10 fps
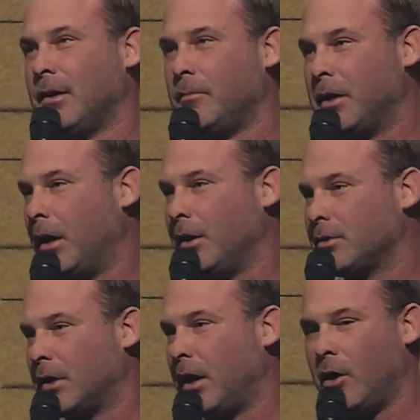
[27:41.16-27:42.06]
But
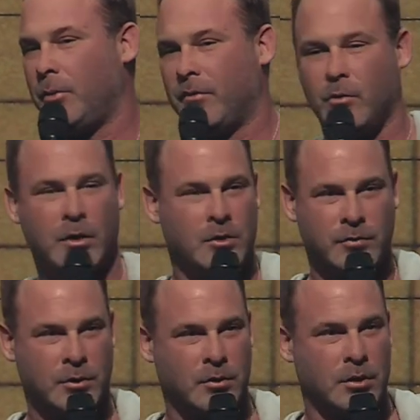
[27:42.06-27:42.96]
honestly, I hope every one of you is
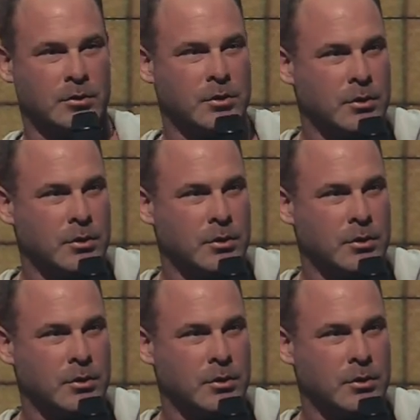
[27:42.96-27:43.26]
filthy rich.